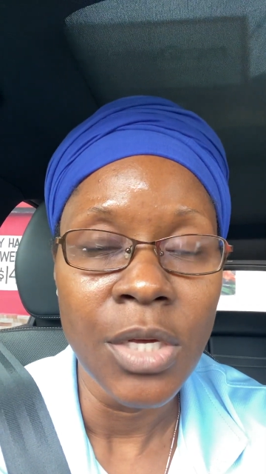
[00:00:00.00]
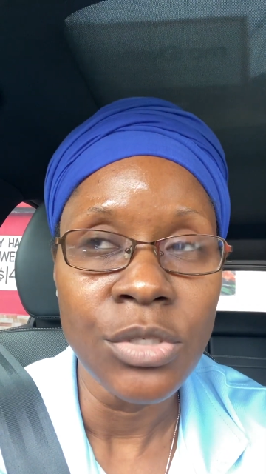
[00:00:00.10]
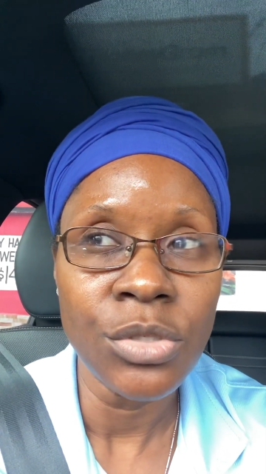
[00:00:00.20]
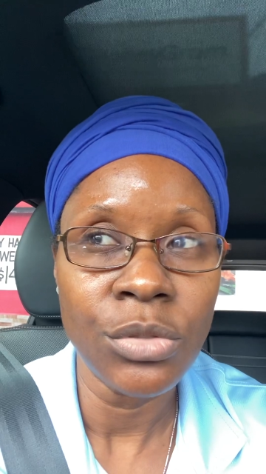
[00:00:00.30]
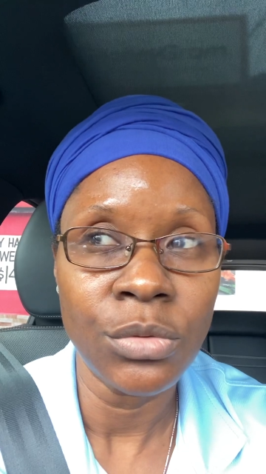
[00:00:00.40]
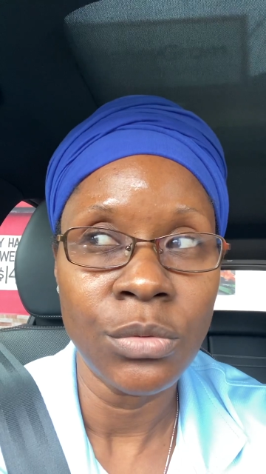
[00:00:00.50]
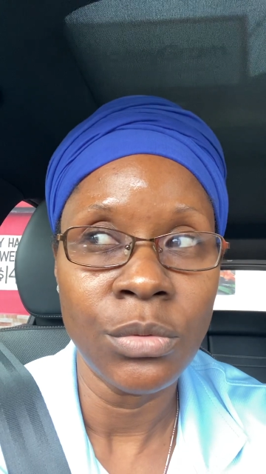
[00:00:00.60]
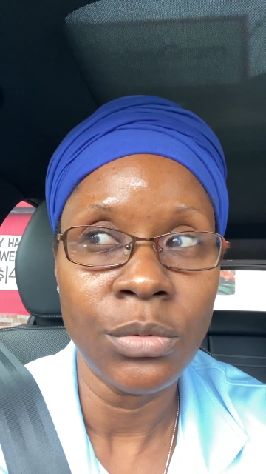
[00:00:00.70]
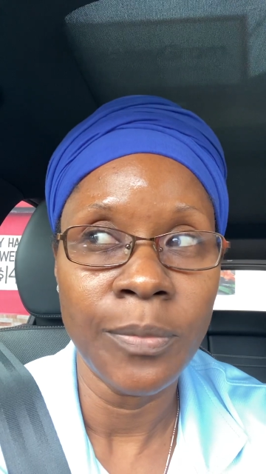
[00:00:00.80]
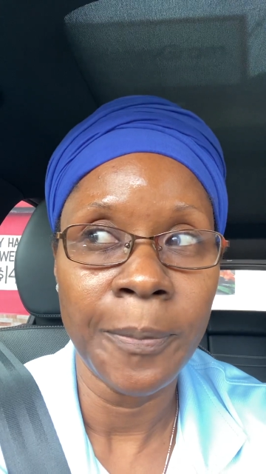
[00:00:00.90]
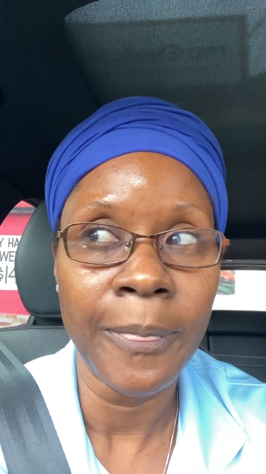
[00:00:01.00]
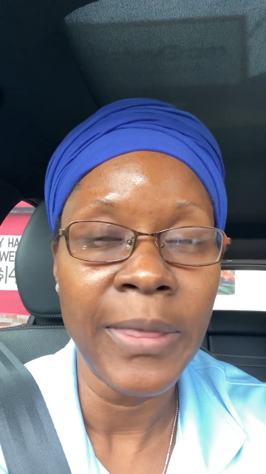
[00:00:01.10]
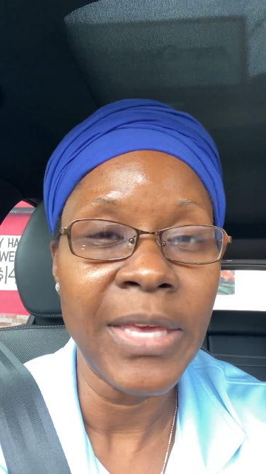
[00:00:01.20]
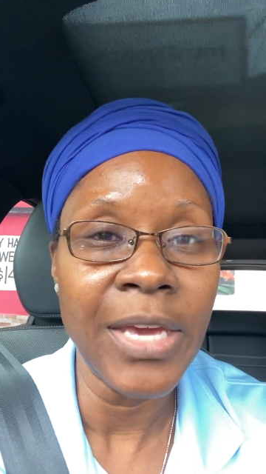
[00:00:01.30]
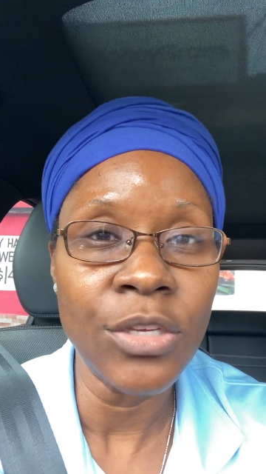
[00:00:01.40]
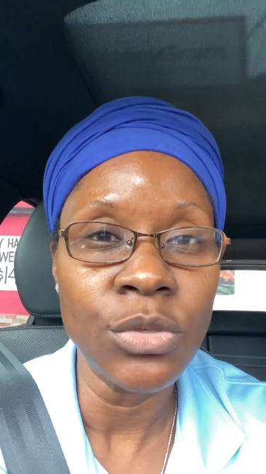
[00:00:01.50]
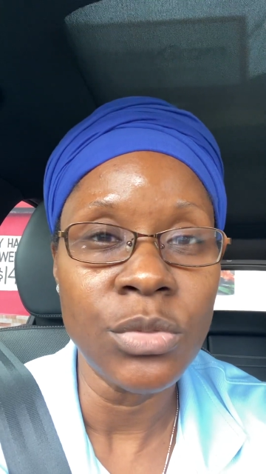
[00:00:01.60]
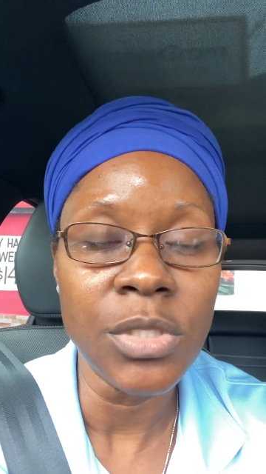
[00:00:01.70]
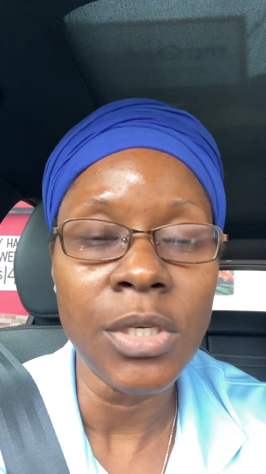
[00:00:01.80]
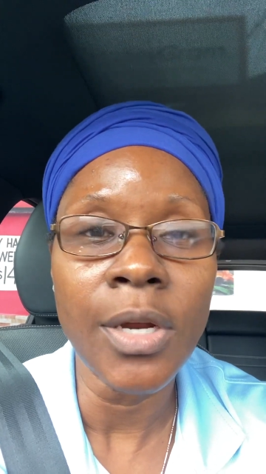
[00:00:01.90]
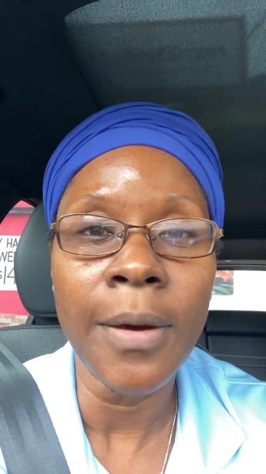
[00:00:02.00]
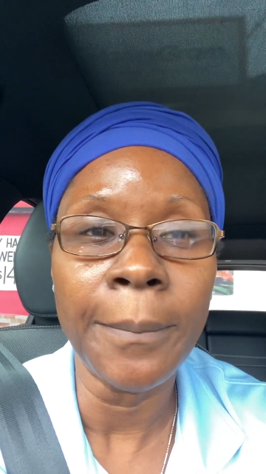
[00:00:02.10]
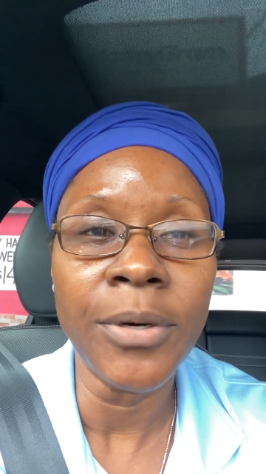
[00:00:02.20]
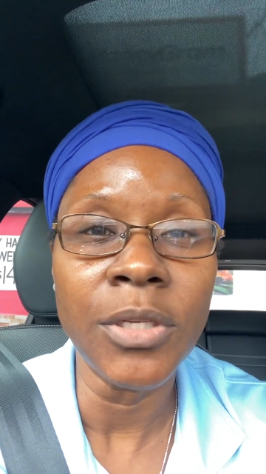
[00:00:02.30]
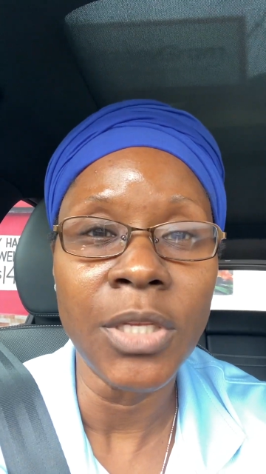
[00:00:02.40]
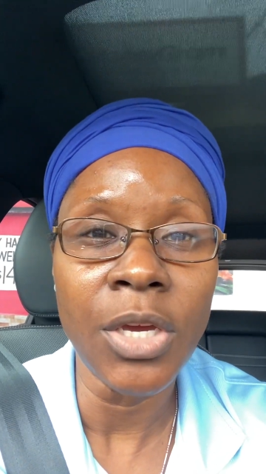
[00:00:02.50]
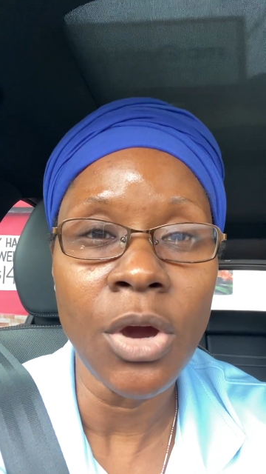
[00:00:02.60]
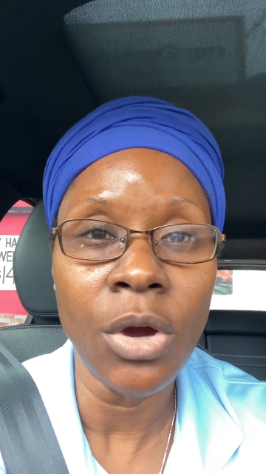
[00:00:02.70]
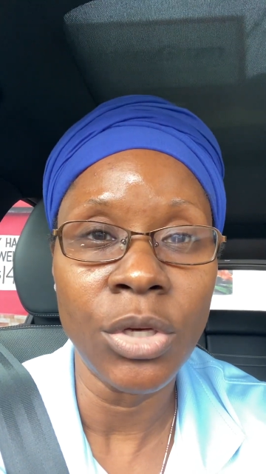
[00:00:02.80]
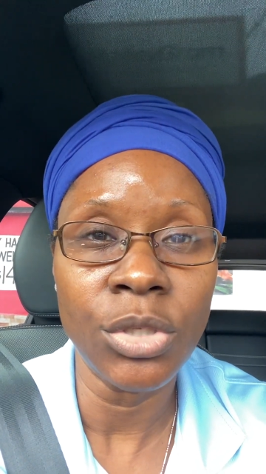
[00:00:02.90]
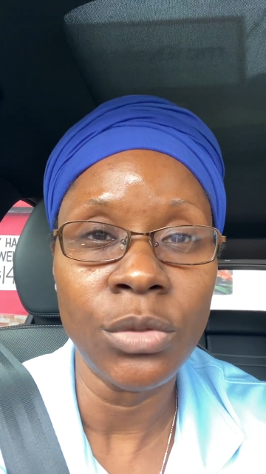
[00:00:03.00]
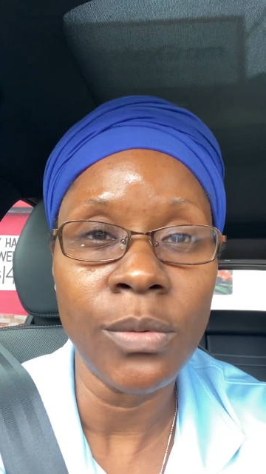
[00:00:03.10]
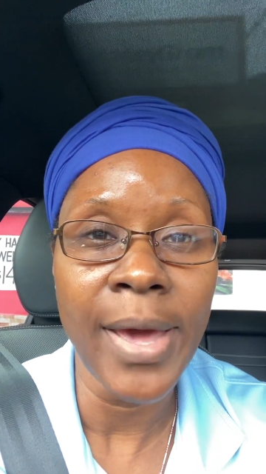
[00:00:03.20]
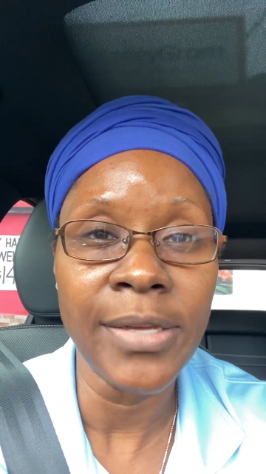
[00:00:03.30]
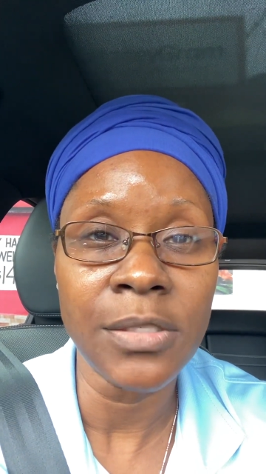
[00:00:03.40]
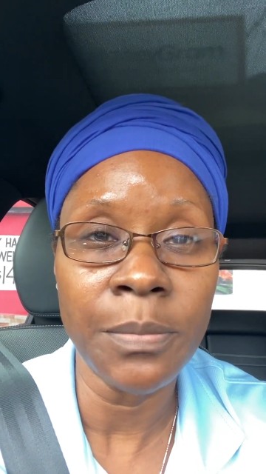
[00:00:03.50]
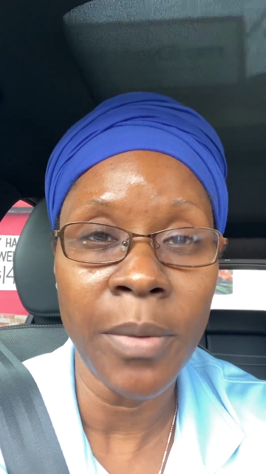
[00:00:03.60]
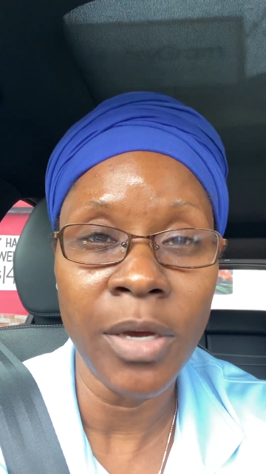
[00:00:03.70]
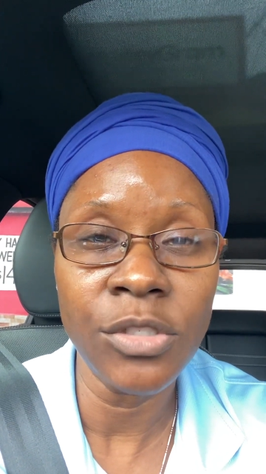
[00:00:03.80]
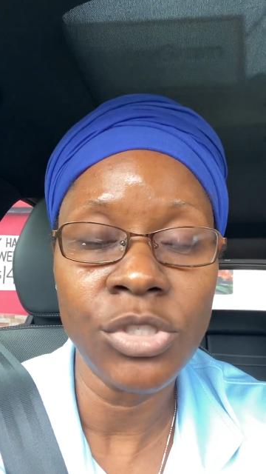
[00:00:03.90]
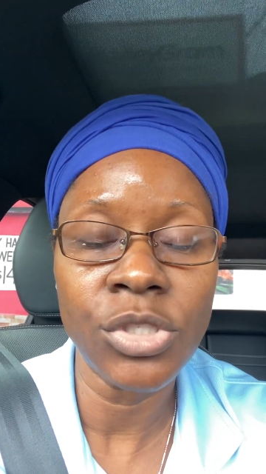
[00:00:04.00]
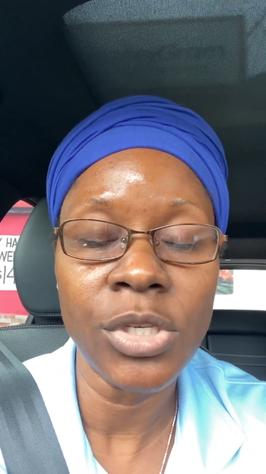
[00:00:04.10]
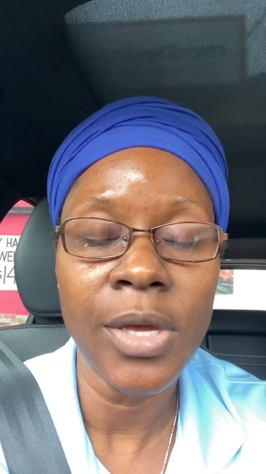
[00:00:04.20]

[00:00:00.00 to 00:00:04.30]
to get used to not pulling on you as much,